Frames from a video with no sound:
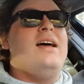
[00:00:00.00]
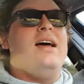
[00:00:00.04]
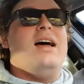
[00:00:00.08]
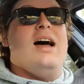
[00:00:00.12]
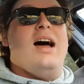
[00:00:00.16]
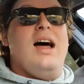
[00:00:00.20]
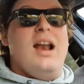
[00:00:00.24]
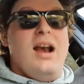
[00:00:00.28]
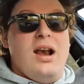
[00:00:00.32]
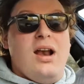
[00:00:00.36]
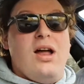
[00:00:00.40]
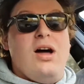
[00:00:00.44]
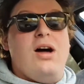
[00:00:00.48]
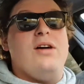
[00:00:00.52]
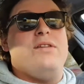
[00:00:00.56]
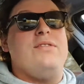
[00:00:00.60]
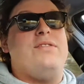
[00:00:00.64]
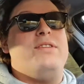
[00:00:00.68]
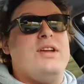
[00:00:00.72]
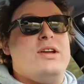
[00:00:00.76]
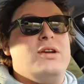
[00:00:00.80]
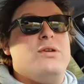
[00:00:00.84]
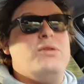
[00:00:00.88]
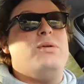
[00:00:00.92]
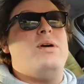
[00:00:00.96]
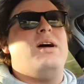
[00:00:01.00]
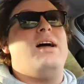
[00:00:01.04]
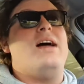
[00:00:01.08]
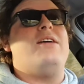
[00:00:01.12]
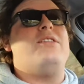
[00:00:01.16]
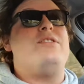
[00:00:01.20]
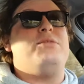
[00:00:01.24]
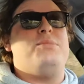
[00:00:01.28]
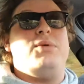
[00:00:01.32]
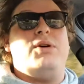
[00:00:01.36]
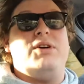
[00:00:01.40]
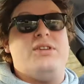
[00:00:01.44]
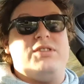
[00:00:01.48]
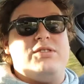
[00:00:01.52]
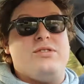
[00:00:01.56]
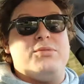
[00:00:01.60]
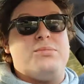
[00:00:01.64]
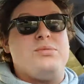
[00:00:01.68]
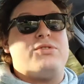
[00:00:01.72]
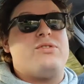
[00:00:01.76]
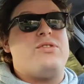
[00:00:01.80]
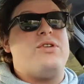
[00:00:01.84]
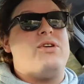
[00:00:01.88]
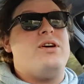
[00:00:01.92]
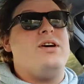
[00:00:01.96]
a lot of you as my
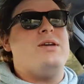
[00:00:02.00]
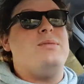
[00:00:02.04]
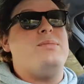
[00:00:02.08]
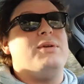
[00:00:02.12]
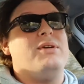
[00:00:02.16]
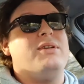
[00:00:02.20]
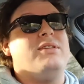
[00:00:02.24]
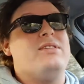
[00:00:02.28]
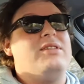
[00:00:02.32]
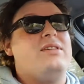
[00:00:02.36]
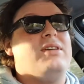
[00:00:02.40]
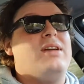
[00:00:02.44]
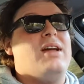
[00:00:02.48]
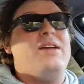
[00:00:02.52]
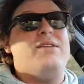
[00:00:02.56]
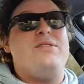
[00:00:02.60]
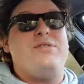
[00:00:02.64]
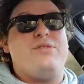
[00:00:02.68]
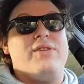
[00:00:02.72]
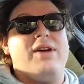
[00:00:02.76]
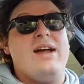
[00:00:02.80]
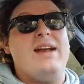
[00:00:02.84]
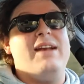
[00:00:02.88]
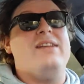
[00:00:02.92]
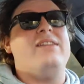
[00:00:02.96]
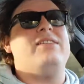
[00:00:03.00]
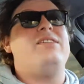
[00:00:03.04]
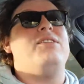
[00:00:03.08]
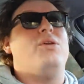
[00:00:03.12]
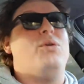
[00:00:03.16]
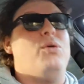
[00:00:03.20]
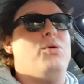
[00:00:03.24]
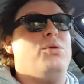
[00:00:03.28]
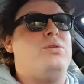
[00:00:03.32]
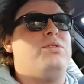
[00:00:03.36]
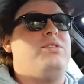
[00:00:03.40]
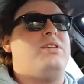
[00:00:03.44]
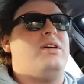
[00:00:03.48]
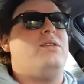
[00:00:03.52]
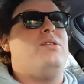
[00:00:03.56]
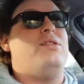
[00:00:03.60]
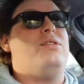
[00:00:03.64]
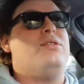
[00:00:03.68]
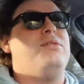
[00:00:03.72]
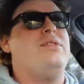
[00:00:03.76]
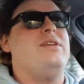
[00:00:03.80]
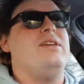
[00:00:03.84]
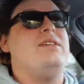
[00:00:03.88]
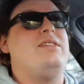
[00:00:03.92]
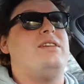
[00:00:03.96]
subscribers and friends also
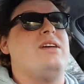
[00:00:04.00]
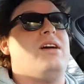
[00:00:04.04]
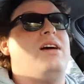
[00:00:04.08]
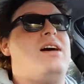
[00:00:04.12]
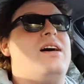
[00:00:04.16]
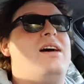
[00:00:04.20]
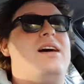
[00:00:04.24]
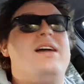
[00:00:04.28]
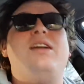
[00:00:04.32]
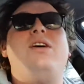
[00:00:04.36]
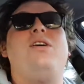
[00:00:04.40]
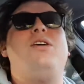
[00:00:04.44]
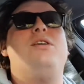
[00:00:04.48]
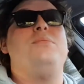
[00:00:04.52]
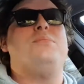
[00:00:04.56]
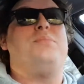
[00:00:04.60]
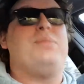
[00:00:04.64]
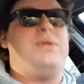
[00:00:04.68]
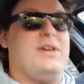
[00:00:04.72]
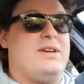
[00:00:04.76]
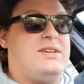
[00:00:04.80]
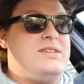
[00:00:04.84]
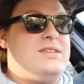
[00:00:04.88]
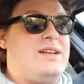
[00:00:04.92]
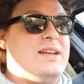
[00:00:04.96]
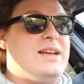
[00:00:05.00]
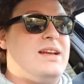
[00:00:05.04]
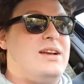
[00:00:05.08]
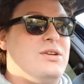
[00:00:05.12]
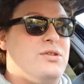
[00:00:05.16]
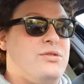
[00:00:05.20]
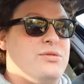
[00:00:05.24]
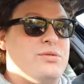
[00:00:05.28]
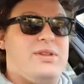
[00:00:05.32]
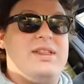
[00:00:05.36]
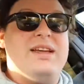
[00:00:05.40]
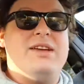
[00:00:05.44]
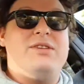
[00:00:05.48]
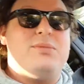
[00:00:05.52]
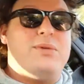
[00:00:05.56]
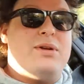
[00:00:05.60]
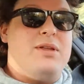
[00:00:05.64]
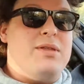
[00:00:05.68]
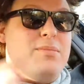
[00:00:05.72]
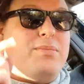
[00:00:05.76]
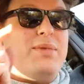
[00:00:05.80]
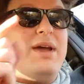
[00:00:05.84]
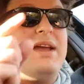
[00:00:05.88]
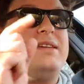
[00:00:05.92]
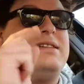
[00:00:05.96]
love this car, and I'm personally in love with it. It's one
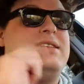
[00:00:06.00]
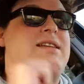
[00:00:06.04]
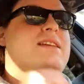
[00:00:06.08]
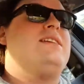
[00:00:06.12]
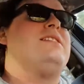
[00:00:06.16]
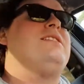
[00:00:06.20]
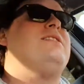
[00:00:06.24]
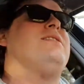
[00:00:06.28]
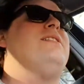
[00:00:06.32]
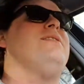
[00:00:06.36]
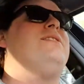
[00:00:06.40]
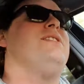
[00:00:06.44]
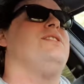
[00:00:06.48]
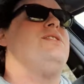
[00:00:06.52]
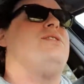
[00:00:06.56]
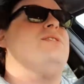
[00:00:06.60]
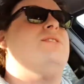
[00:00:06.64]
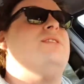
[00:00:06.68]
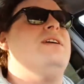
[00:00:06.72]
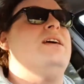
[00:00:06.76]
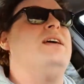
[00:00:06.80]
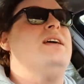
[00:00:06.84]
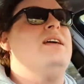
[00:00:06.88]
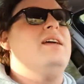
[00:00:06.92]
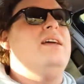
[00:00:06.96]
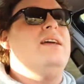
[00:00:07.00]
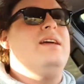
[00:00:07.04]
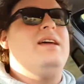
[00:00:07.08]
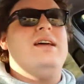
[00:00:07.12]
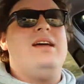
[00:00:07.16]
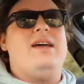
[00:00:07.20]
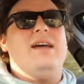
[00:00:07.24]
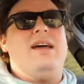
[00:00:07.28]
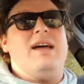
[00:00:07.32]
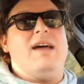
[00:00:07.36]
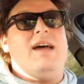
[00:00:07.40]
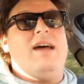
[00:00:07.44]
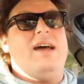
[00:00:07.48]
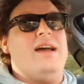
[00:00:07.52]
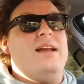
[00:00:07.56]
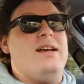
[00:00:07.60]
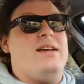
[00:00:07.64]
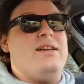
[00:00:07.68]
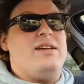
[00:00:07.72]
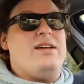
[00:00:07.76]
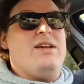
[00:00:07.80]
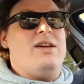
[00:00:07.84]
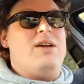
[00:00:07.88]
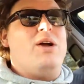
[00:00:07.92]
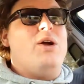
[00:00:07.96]
of the best things I've ever done,
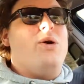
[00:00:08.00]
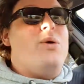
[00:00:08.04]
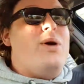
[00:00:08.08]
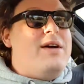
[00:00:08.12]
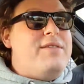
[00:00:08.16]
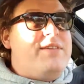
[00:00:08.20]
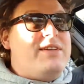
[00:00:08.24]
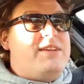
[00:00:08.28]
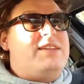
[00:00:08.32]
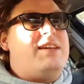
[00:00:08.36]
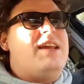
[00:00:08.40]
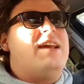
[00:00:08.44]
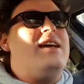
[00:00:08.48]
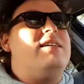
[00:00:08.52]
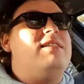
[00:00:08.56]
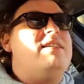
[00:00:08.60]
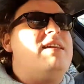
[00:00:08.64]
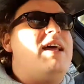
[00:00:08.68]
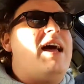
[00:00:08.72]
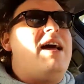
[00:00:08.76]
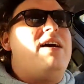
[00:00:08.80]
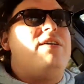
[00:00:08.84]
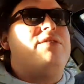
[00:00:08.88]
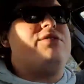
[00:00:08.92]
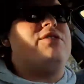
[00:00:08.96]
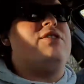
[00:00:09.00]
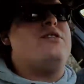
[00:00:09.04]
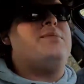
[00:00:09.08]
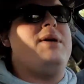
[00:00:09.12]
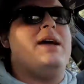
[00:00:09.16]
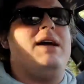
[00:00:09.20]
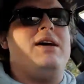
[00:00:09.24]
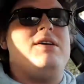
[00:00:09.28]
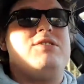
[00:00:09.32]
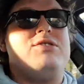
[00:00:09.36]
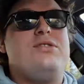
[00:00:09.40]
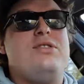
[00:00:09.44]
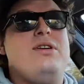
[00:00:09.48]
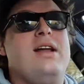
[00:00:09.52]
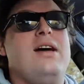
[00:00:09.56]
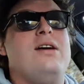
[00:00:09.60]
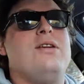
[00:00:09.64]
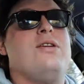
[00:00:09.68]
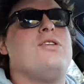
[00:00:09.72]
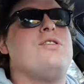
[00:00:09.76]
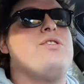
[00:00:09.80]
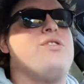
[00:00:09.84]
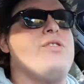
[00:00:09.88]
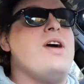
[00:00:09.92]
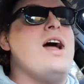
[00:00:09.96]
and whoever says that Alfa Romeos are a
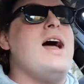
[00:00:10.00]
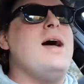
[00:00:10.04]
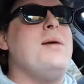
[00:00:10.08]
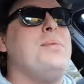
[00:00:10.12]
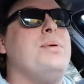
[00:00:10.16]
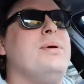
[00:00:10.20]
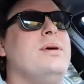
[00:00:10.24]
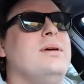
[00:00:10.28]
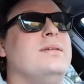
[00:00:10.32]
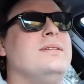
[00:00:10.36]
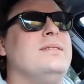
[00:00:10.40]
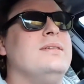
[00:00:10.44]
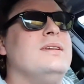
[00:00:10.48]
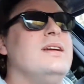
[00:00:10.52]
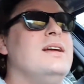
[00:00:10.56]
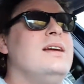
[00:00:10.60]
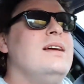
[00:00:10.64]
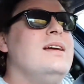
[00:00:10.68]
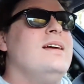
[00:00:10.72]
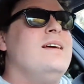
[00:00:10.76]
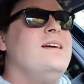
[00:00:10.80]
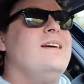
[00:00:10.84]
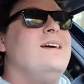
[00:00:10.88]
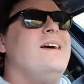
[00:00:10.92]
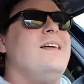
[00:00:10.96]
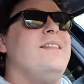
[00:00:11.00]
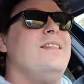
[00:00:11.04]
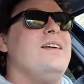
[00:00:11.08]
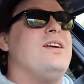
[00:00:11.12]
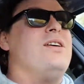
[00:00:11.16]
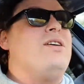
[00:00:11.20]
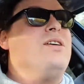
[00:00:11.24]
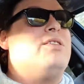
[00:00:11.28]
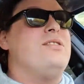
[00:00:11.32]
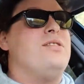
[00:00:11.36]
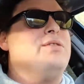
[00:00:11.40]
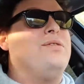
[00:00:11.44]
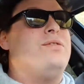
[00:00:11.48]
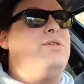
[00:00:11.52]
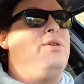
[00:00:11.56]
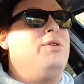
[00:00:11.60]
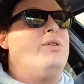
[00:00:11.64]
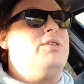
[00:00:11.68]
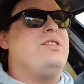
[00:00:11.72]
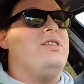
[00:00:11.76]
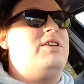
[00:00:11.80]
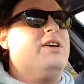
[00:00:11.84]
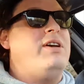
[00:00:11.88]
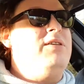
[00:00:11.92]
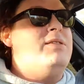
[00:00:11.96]
load of crap and they cost a
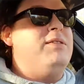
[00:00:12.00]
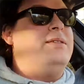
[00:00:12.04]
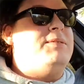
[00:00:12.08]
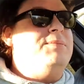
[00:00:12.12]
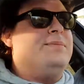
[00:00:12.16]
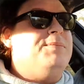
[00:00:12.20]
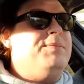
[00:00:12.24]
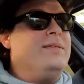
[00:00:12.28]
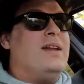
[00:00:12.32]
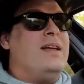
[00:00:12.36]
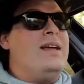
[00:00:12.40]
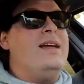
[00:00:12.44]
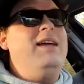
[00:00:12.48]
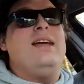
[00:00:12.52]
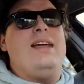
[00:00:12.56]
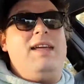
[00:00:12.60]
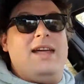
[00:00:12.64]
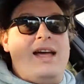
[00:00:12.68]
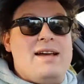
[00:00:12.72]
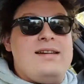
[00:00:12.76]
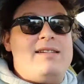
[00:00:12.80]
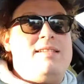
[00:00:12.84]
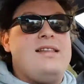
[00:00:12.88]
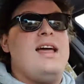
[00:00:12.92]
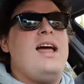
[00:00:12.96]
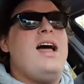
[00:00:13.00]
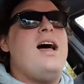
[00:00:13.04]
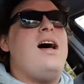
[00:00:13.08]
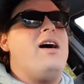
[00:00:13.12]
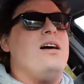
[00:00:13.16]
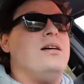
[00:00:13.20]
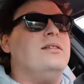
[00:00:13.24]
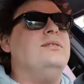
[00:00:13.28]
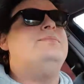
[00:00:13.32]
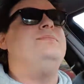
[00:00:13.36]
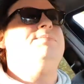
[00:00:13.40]
fortune, yes they are.